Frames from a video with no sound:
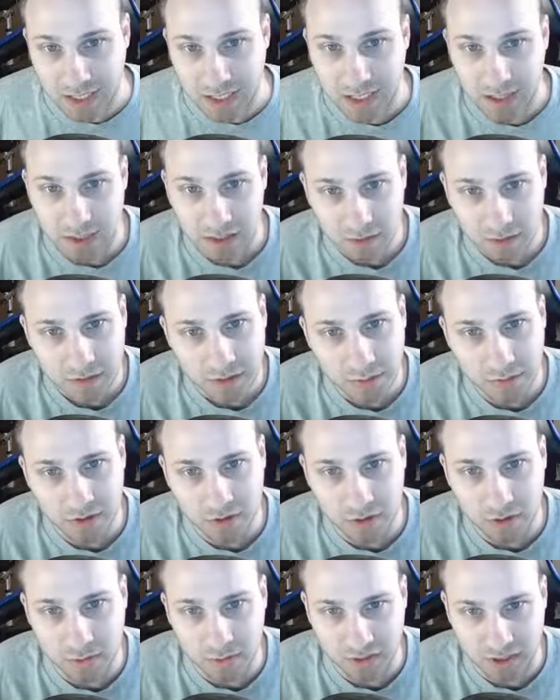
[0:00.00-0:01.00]
And another thing
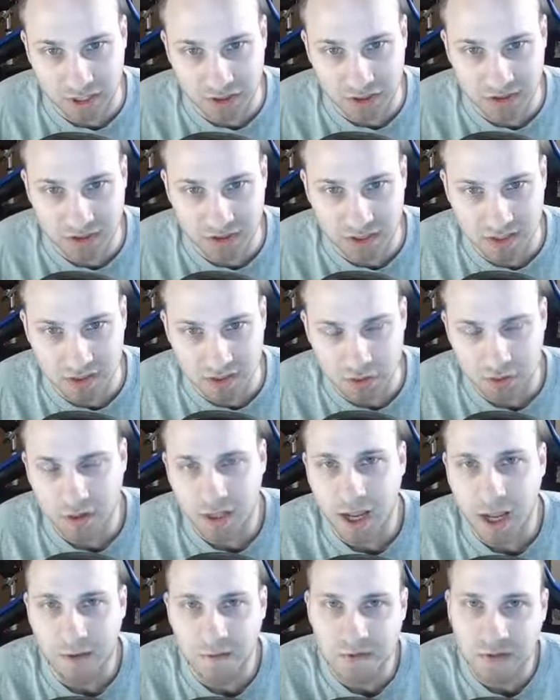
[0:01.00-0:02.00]
with good relations is you could
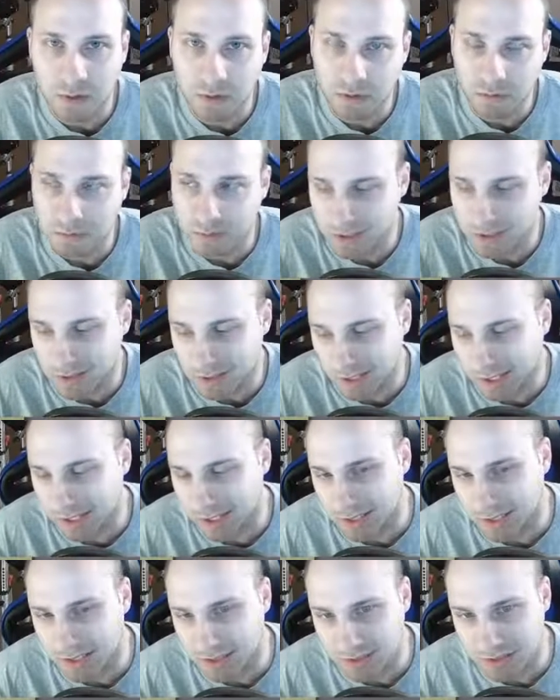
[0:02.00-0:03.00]
have someone be
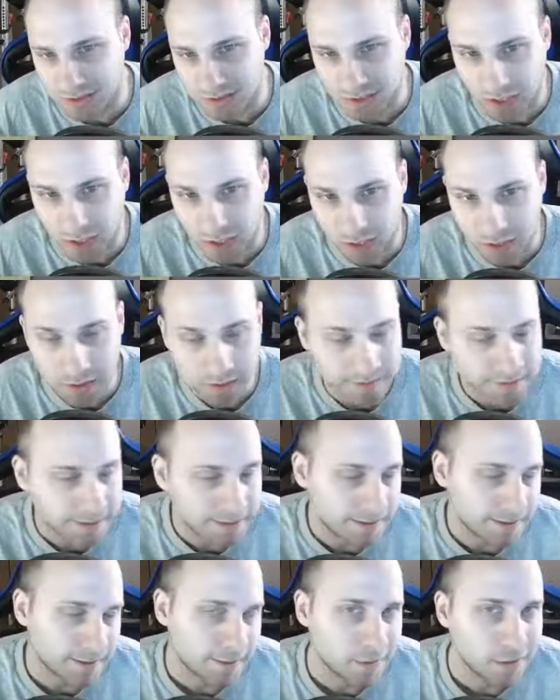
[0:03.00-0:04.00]
like, let's just say,
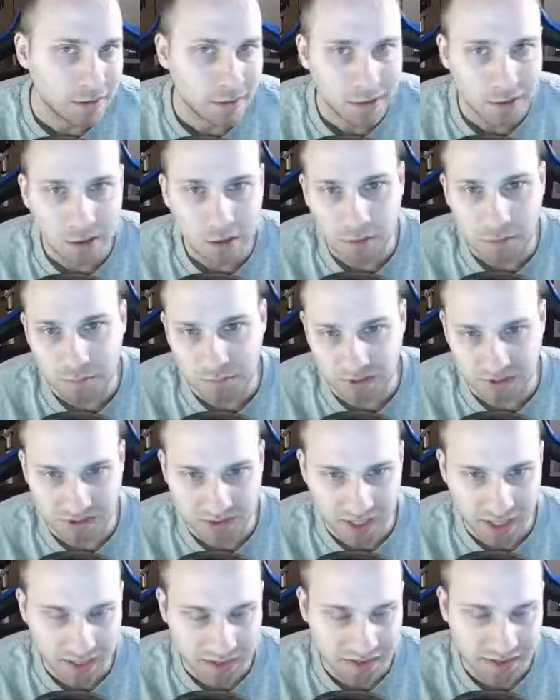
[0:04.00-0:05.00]

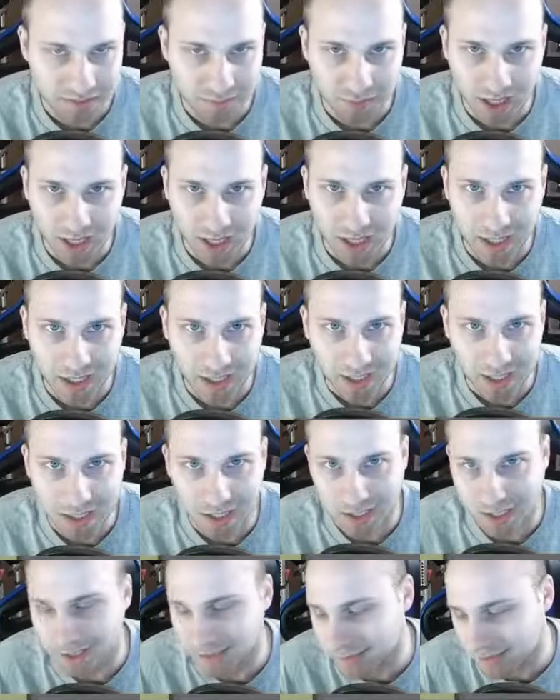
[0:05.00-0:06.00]
possessed by
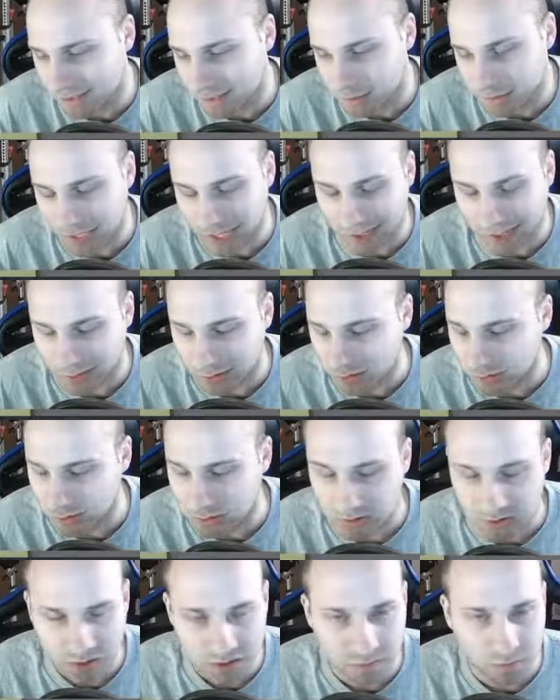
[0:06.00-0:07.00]
a demon. I don't know,
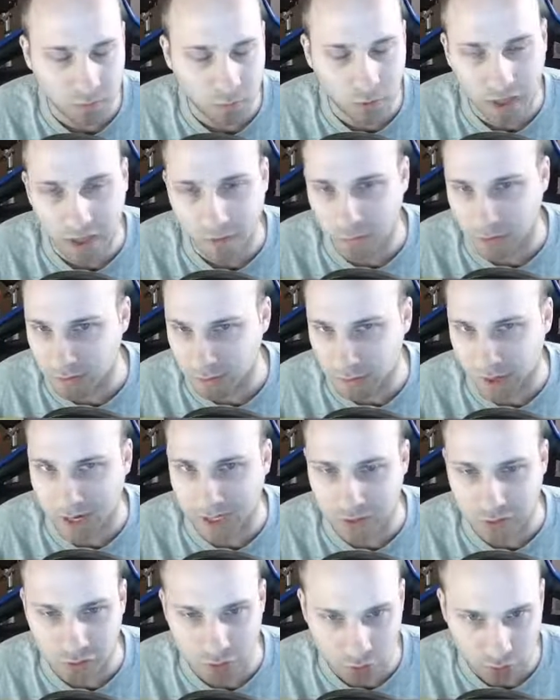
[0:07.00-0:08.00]
you know, just whatever
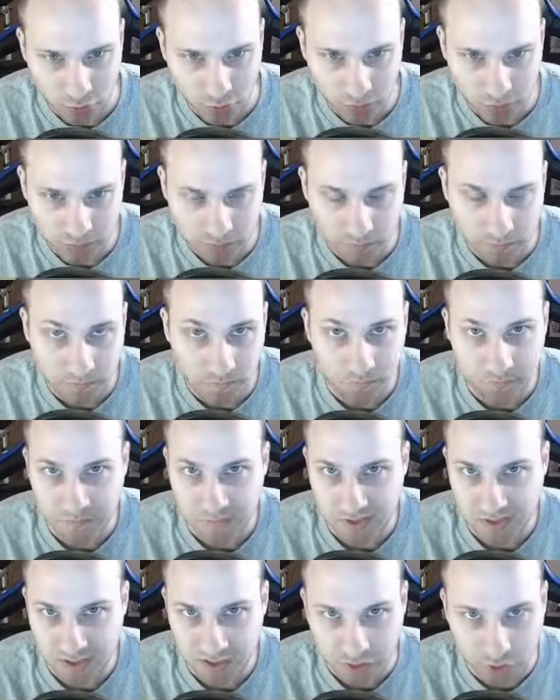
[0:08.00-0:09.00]
mind control
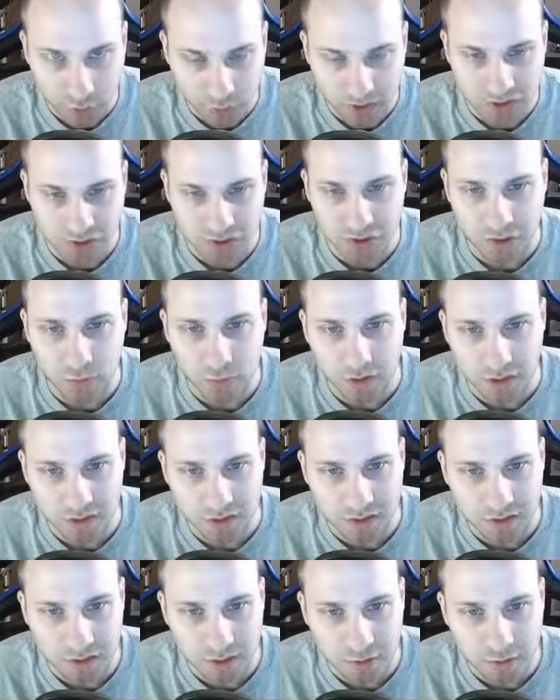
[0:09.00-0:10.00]
situation you want to
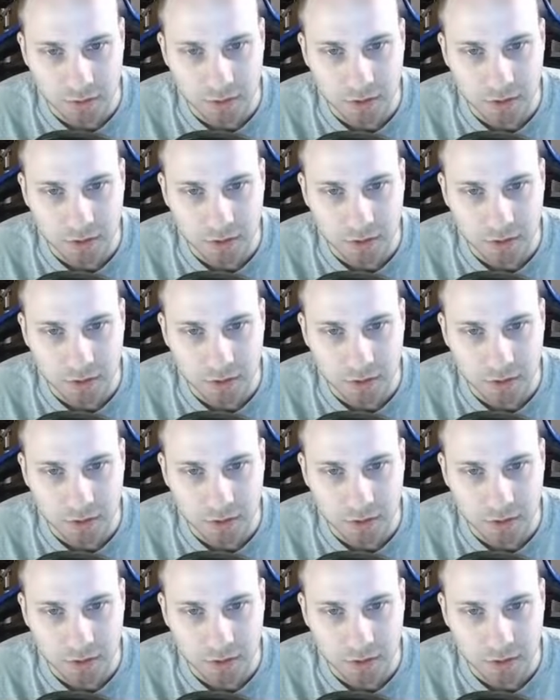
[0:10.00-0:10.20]
do.